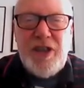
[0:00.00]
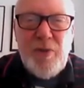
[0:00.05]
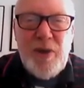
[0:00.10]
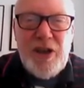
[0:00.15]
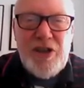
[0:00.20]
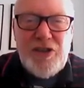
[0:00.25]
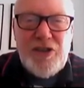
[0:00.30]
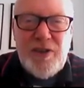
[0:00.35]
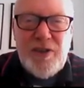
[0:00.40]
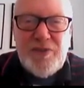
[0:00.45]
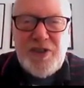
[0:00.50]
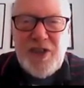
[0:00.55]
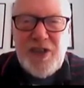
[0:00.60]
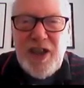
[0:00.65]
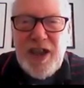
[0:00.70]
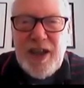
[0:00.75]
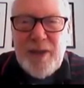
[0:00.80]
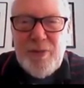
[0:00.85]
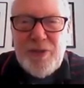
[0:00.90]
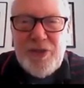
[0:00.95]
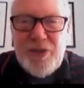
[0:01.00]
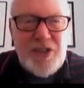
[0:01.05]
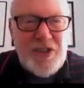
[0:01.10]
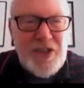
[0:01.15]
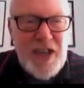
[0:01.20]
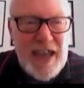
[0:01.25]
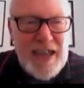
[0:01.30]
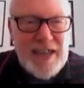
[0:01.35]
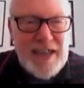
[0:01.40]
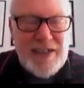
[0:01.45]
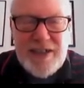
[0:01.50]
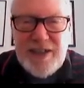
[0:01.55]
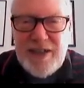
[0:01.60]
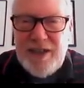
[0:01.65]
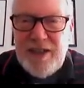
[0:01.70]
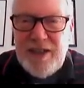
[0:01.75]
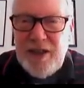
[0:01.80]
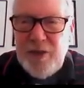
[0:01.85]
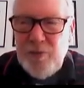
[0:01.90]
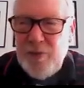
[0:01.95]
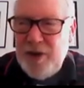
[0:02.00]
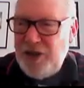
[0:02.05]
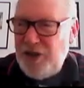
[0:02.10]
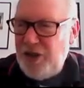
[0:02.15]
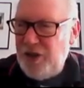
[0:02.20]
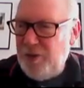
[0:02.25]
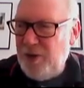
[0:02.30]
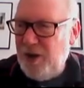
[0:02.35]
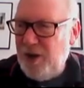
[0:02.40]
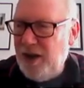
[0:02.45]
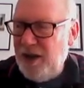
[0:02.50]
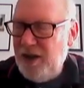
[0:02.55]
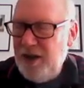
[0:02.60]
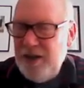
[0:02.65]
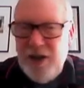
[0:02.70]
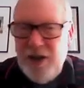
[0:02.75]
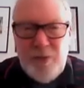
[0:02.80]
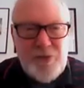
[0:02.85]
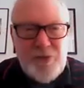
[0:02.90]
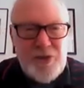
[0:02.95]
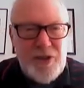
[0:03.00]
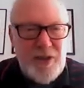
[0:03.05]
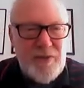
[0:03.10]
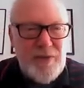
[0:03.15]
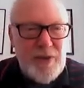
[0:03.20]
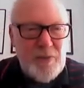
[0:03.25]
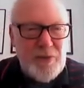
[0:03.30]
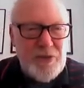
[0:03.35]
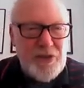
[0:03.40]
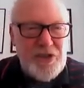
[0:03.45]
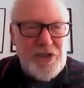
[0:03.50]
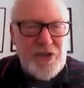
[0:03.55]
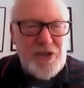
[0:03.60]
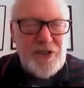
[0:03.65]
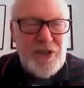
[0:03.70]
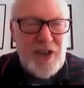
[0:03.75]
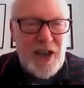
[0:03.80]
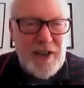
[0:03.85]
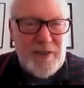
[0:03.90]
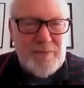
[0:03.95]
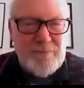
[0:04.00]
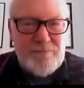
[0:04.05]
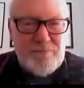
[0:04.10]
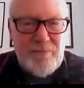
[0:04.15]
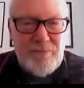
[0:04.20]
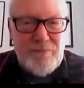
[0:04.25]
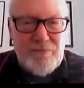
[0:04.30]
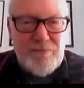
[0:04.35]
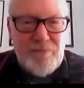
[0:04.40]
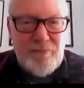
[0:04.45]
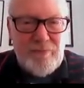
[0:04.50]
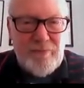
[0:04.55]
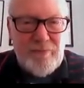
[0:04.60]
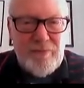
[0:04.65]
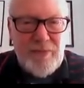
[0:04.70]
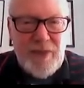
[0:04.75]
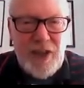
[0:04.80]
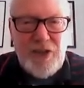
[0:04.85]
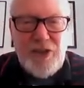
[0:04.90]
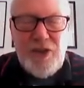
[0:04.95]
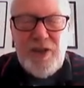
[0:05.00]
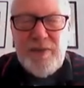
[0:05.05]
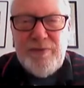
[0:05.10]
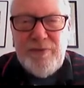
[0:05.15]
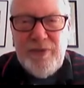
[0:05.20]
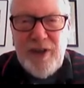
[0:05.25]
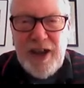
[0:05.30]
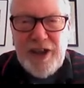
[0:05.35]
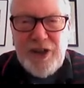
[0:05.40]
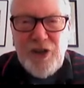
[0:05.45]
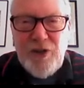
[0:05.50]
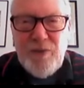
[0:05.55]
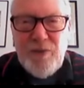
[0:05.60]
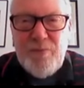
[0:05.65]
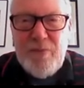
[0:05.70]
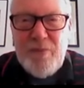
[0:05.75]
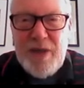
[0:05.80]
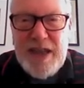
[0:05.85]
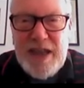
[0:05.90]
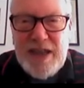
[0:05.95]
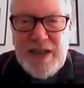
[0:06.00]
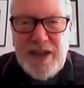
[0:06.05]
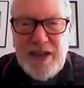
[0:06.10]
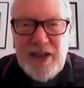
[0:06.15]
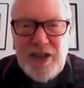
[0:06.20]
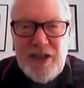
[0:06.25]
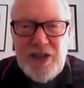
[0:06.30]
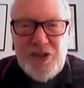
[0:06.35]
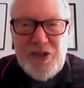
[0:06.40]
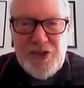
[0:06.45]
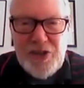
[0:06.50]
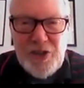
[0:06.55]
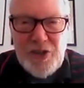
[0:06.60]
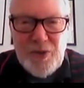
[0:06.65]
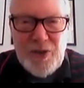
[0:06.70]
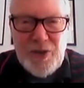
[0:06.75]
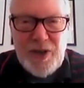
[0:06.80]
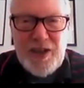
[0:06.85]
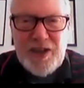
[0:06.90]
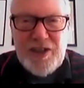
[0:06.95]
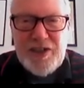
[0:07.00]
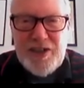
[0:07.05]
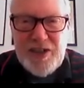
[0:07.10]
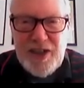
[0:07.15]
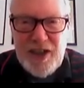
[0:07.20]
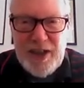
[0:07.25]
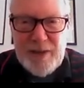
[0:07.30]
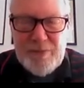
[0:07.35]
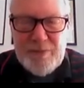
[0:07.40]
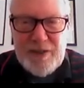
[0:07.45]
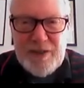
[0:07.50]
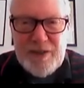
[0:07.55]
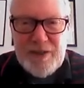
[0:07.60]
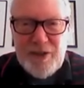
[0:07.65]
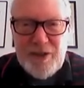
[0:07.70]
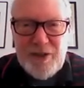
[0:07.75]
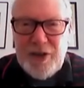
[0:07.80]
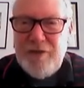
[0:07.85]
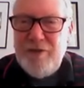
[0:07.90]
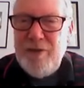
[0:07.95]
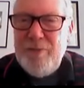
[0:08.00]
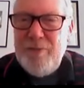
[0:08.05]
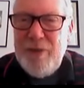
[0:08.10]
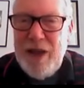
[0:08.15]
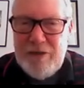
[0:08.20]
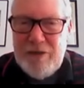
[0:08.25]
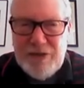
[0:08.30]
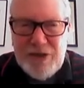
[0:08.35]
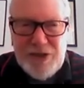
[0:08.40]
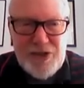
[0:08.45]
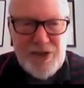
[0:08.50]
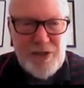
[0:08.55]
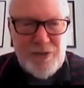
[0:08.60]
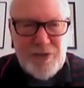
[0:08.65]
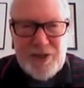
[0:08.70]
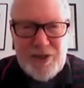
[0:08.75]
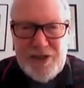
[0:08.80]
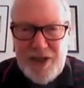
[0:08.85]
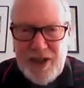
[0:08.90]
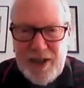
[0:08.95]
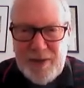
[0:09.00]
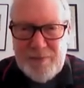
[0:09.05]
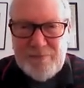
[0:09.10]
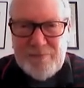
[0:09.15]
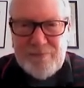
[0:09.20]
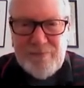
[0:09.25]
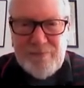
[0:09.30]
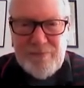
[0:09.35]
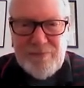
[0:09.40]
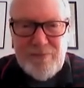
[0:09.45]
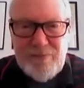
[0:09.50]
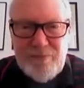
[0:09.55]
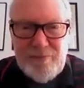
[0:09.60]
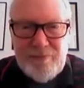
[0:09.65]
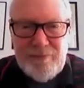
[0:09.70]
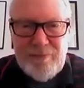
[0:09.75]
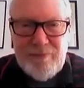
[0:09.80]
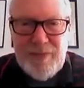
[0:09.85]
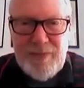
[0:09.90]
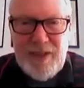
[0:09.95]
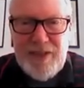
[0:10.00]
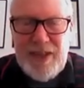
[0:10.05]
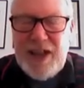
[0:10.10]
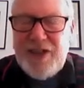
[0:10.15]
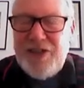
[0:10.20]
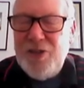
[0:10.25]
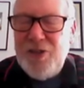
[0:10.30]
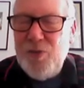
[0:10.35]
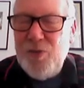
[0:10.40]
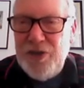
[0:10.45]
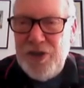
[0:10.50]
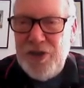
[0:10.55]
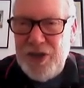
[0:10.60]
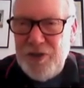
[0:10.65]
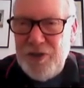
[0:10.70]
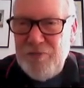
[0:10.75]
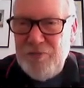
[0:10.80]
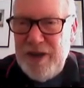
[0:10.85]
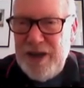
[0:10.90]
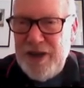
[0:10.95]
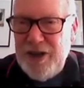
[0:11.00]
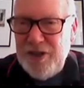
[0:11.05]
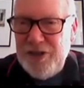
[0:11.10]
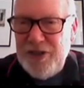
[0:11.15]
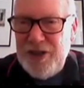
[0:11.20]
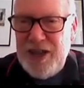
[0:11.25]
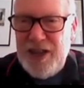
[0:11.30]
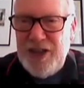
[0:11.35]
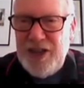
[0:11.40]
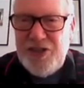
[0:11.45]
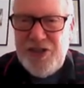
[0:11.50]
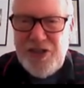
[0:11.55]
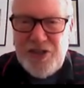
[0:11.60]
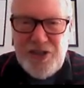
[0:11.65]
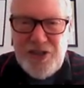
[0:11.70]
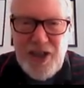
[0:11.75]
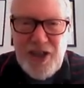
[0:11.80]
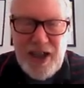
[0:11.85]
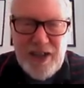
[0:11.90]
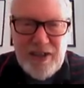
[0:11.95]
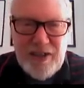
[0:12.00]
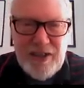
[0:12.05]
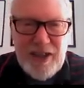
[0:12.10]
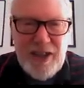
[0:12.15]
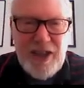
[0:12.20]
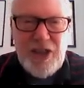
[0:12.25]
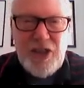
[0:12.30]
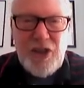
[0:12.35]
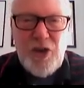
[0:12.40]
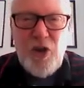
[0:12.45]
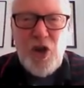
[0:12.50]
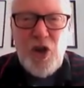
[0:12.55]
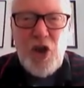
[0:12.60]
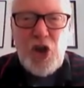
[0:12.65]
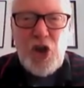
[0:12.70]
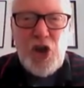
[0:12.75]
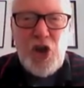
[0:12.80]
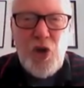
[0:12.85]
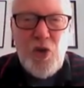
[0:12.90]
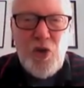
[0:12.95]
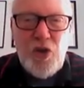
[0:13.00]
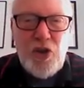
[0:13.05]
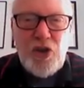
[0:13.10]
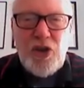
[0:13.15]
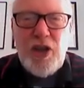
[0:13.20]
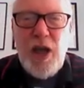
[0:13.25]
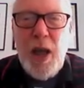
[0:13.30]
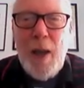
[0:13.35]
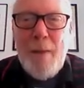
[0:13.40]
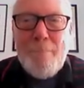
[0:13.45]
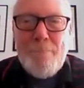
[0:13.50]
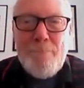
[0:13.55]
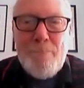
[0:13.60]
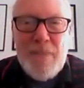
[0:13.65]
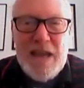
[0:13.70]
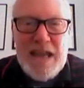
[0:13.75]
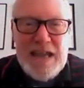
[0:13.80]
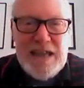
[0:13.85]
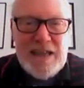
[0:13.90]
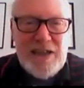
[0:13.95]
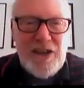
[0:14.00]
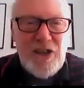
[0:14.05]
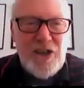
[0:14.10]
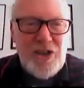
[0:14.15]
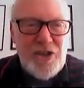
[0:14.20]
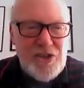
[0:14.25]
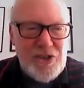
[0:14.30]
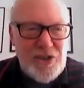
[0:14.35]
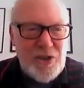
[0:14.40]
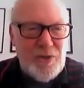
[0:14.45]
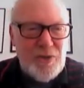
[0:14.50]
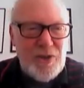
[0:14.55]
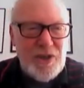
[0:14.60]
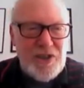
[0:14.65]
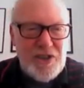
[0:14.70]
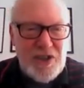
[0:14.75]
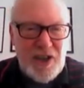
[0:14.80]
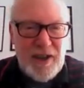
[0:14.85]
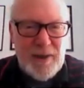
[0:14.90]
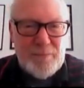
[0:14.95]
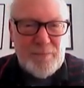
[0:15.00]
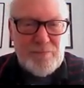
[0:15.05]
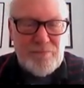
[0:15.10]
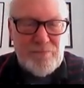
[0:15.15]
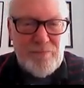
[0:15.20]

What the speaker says: equation of time on the date when you are observing with a sundial, you can find your mean solar time, not your apparent solar time. That's the one that you read on the sundial, your local mean solar time.